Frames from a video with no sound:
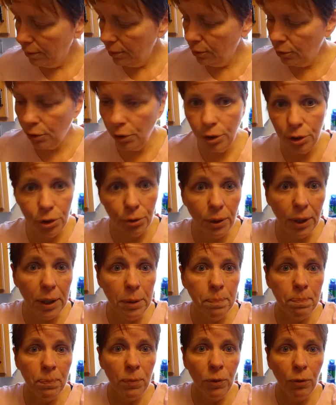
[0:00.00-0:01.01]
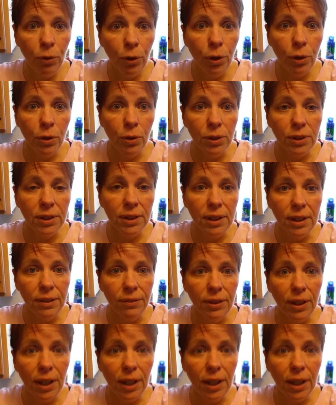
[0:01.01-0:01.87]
surgery, vertical sleeve